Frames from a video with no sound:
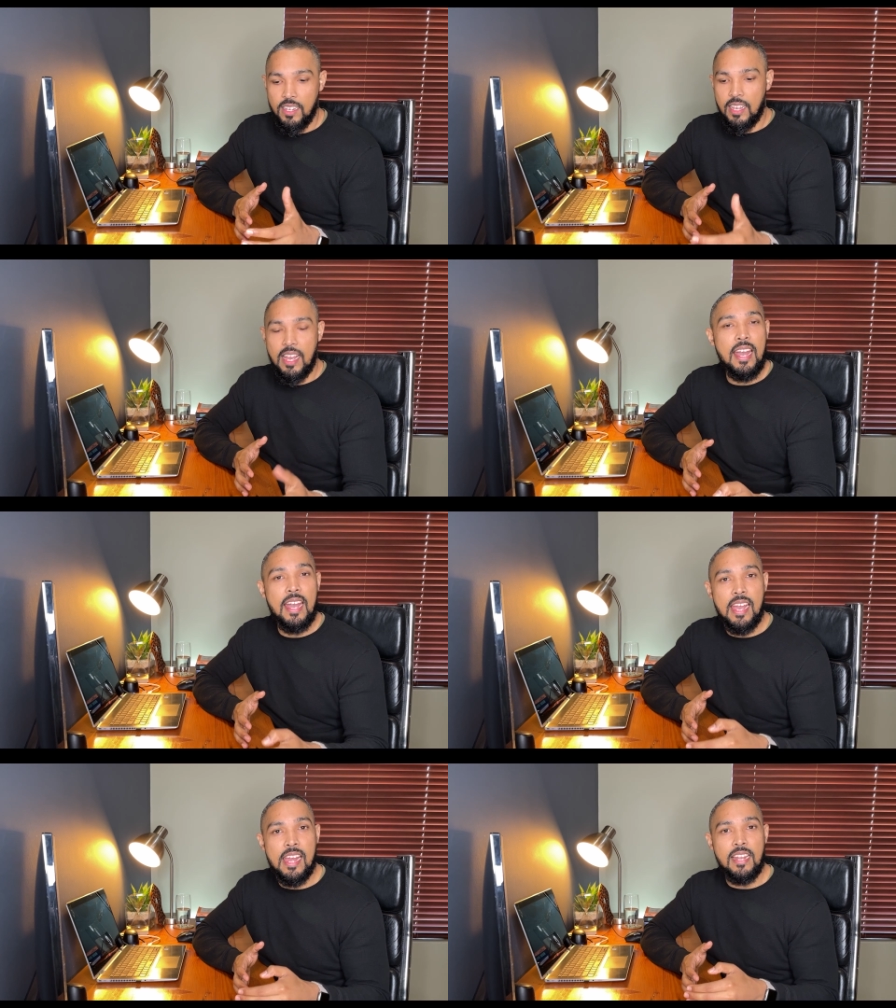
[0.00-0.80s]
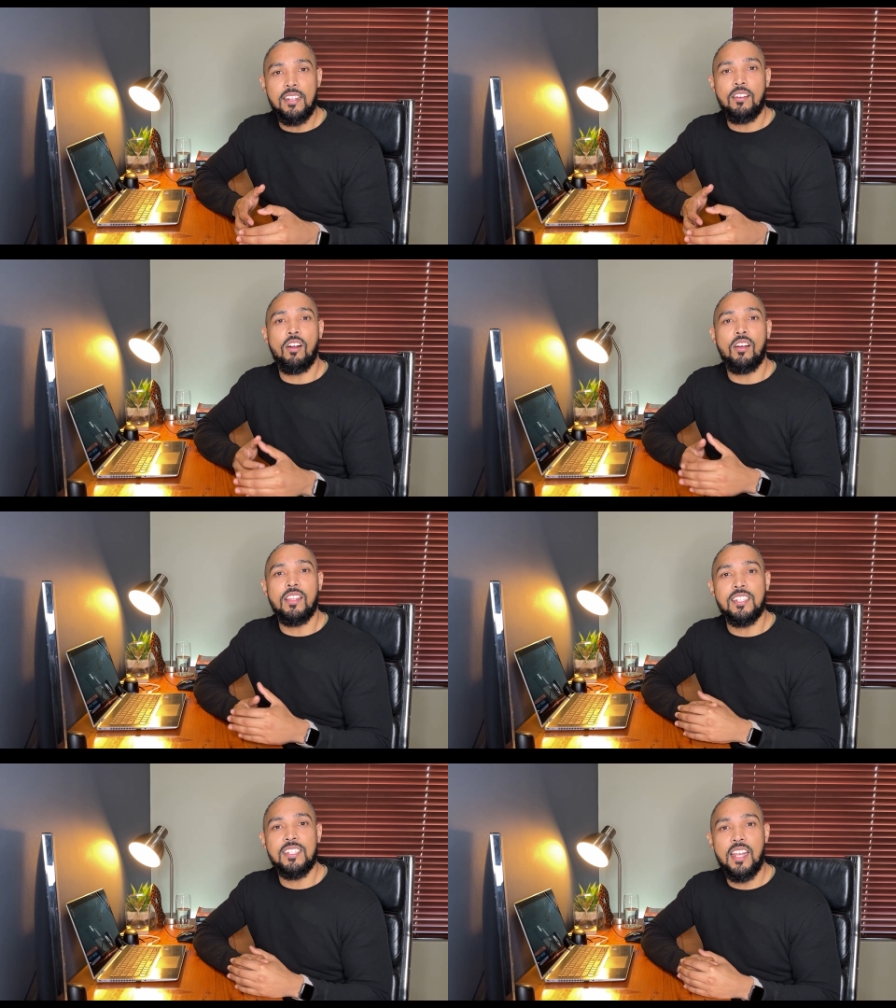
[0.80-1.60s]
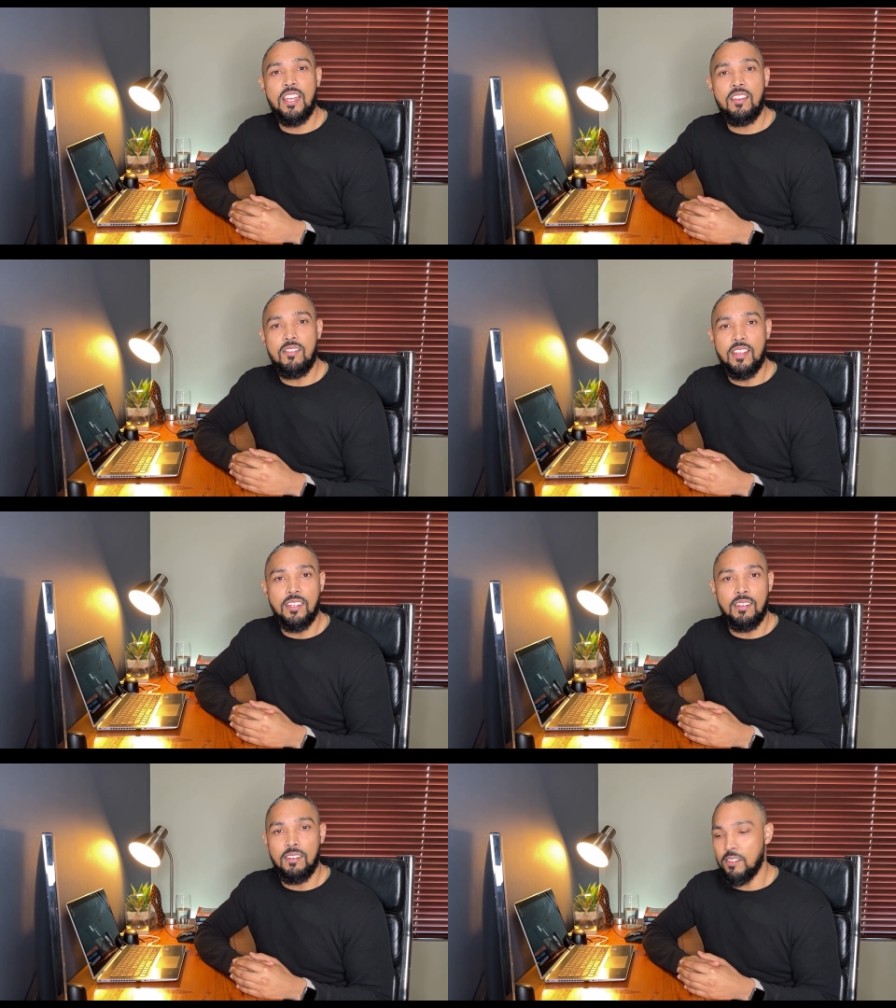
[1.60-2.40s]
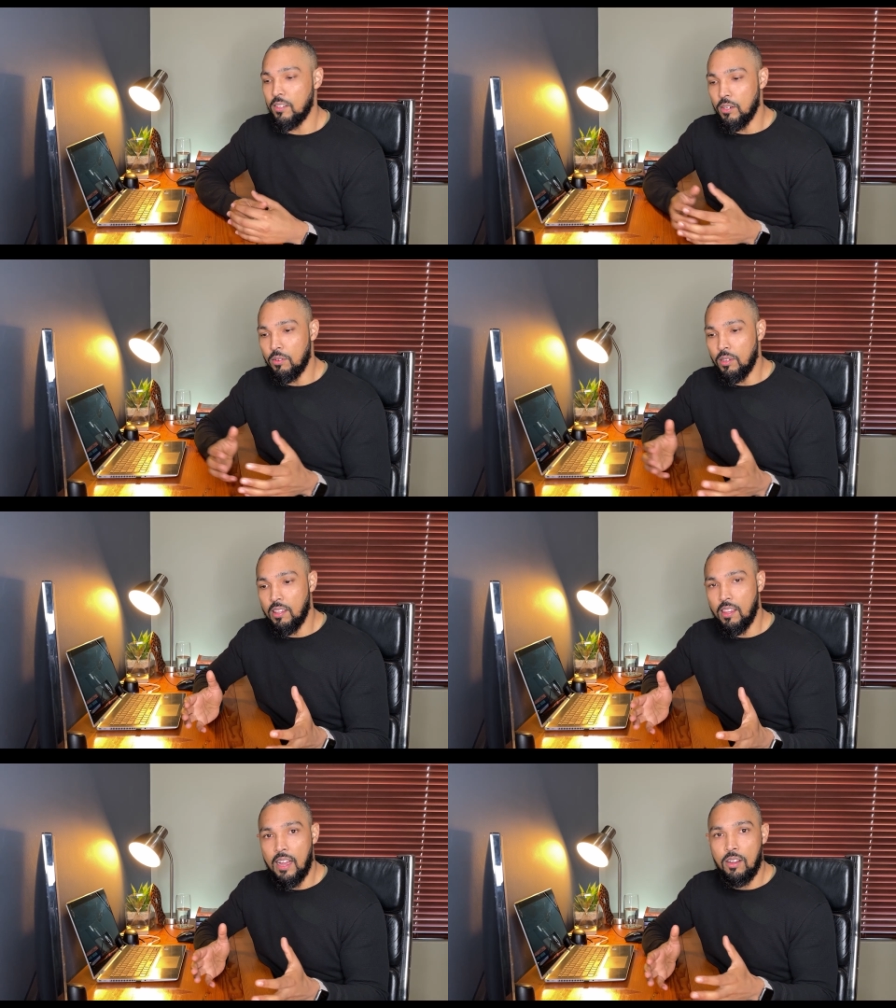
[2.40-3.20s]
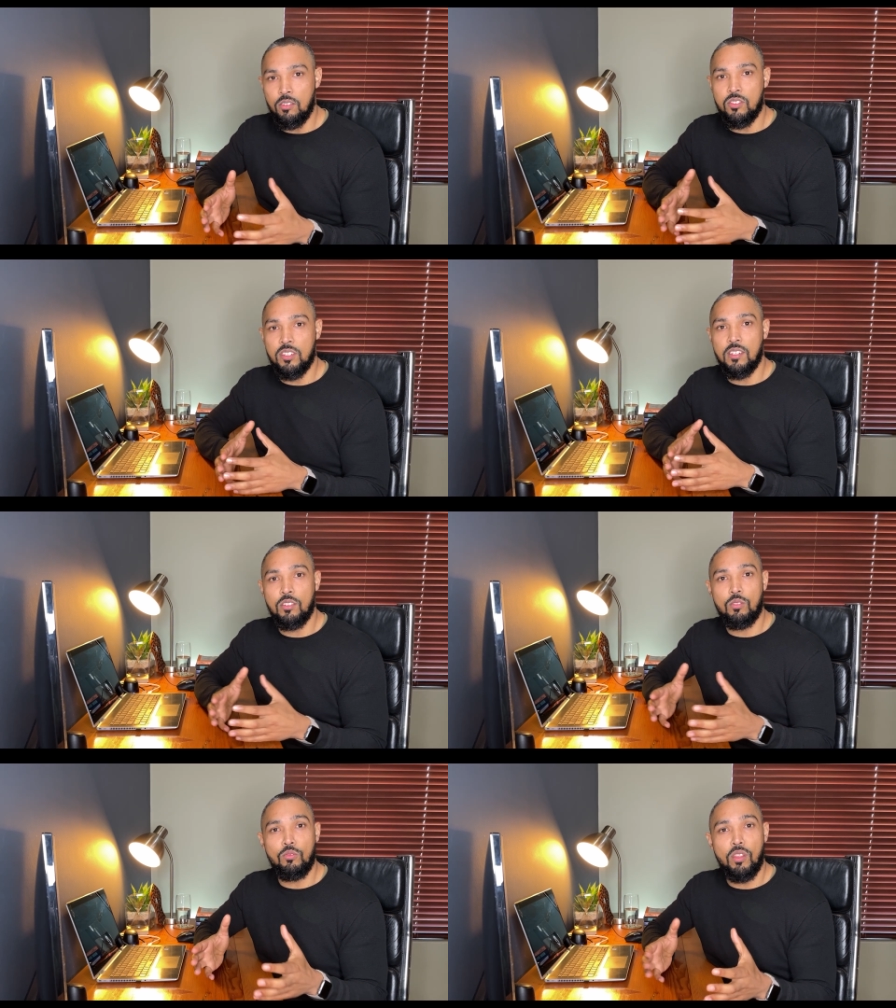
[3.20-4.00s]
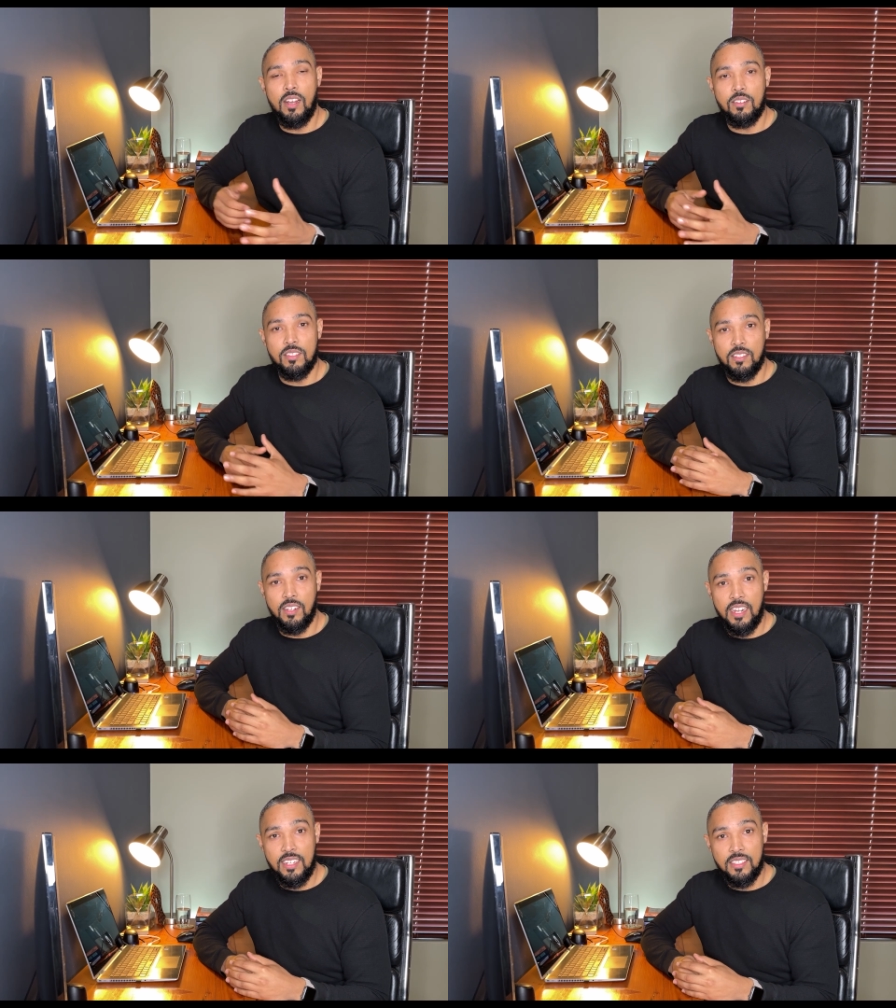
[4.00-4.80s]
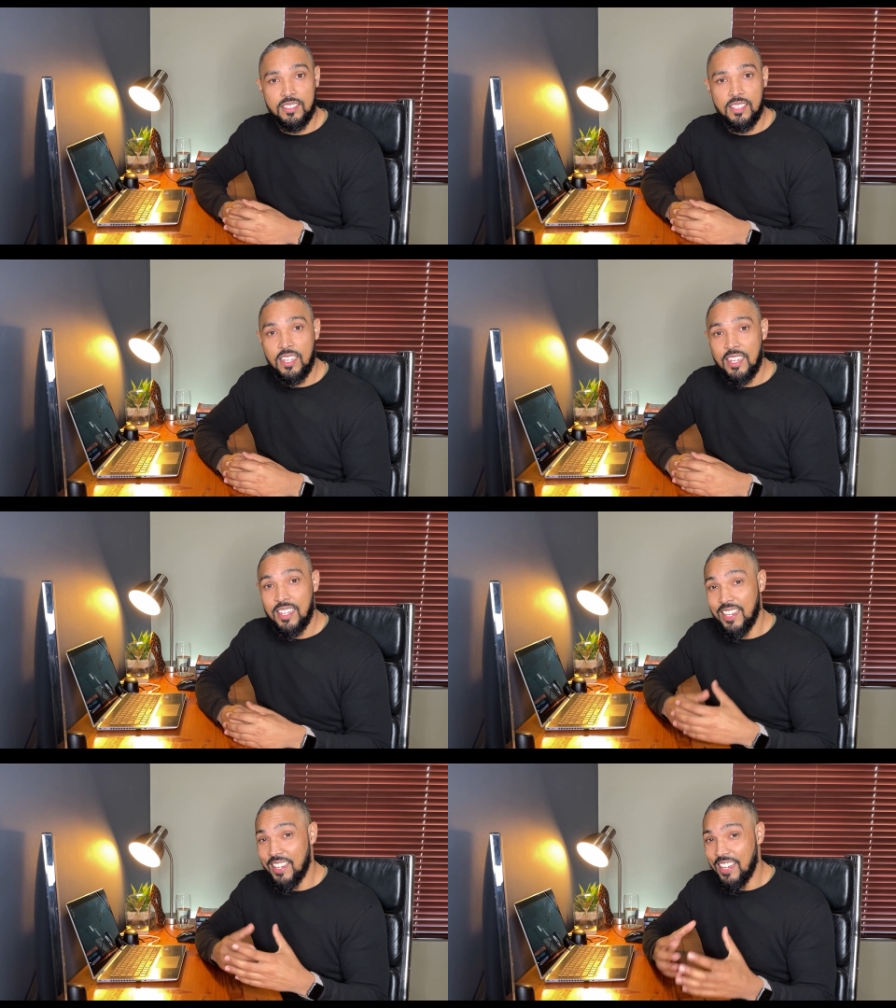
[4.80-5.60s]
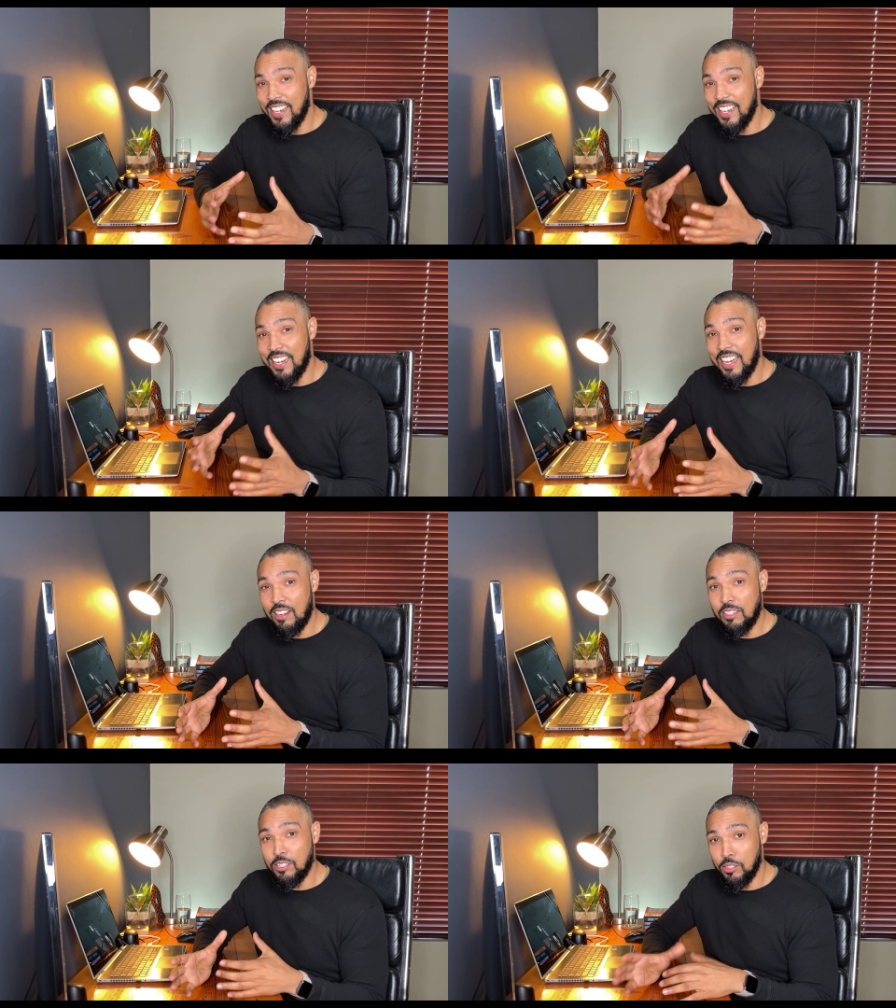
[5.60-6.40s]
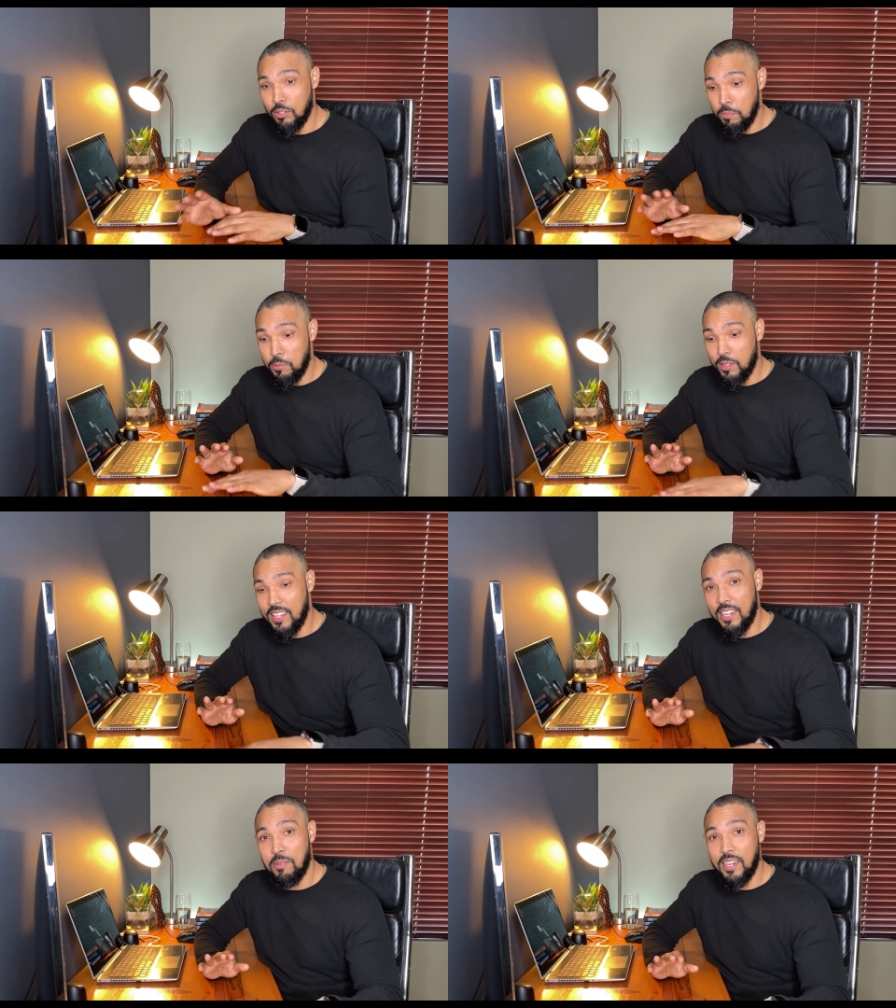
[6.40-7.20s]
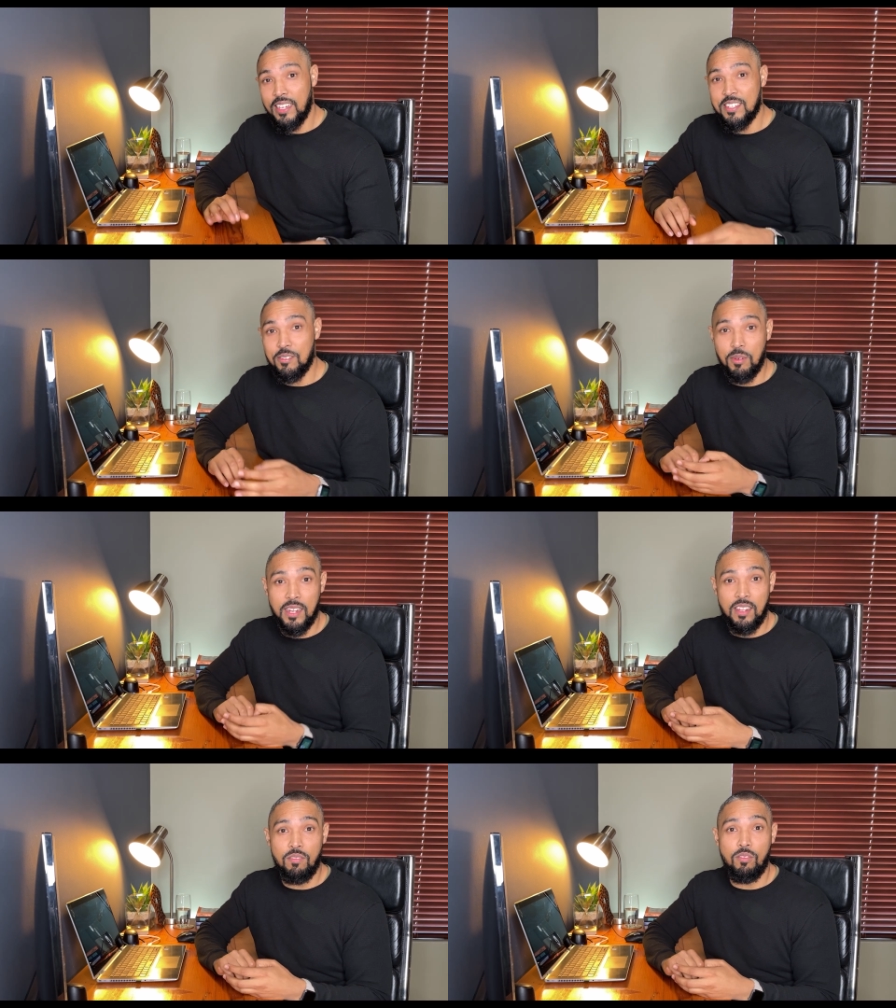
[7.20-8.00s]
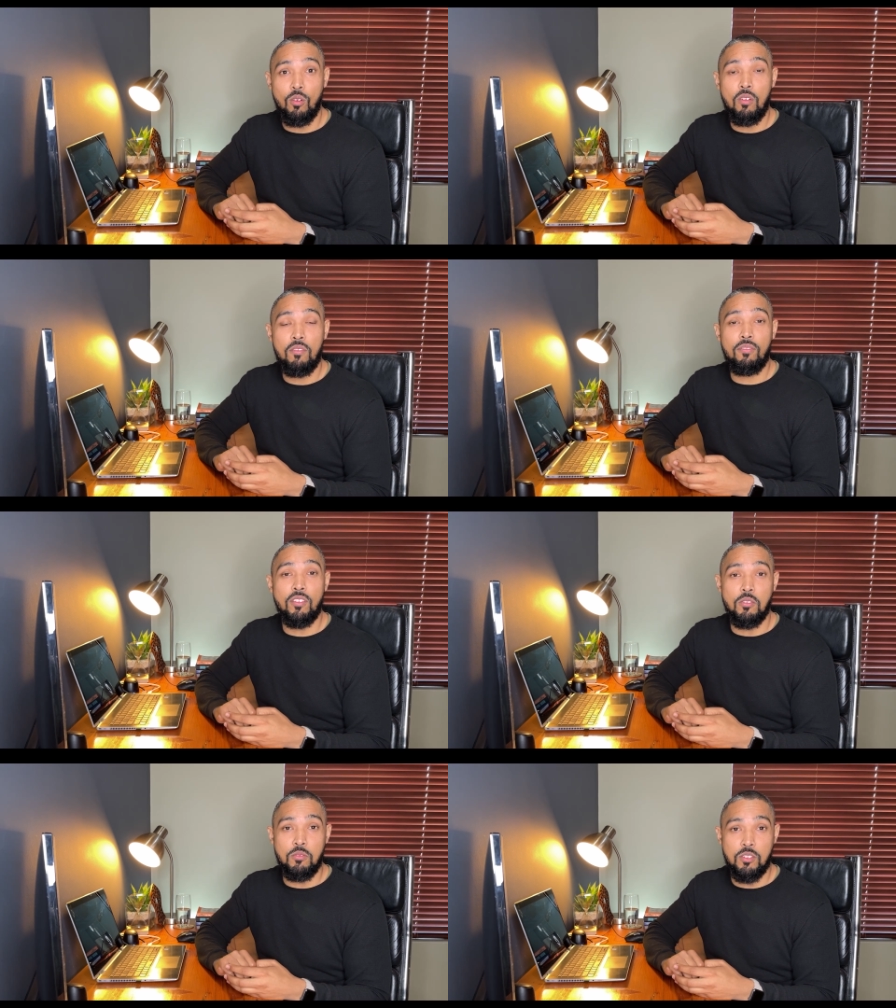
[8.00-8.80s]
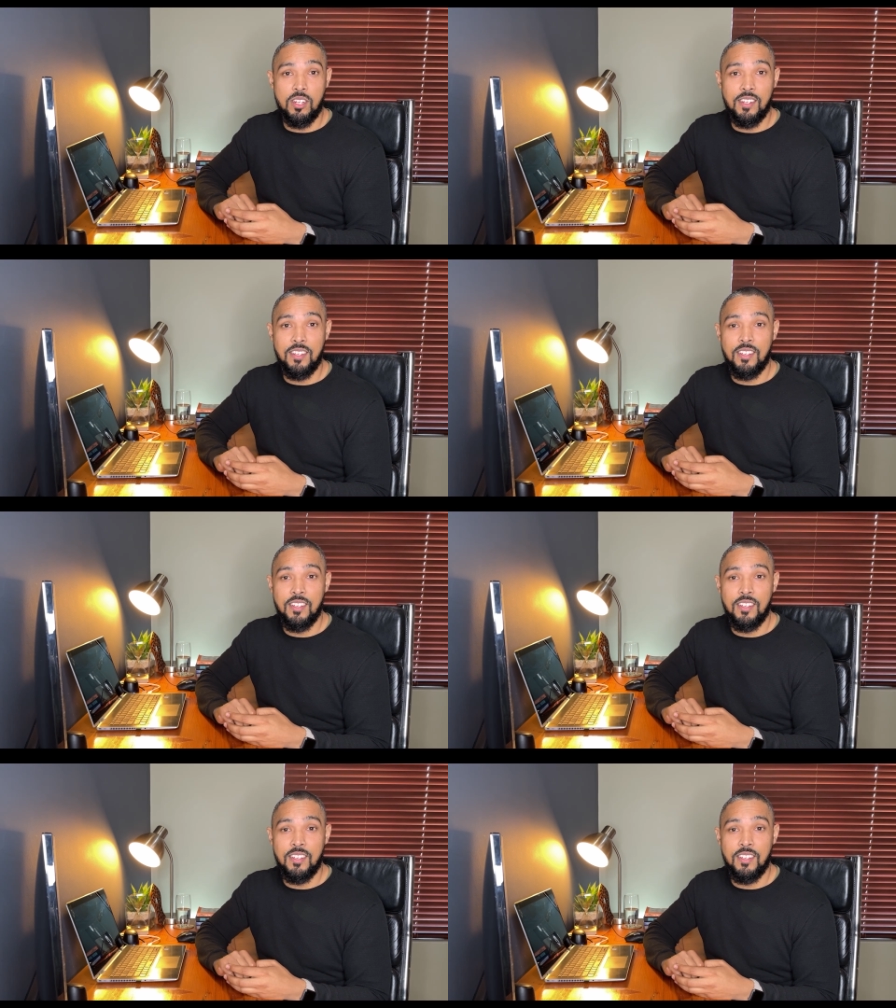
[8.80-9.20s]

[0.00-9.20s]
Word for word: and rather saving, you know, a thousand, two thousand rands that then allows you to put that monies away for future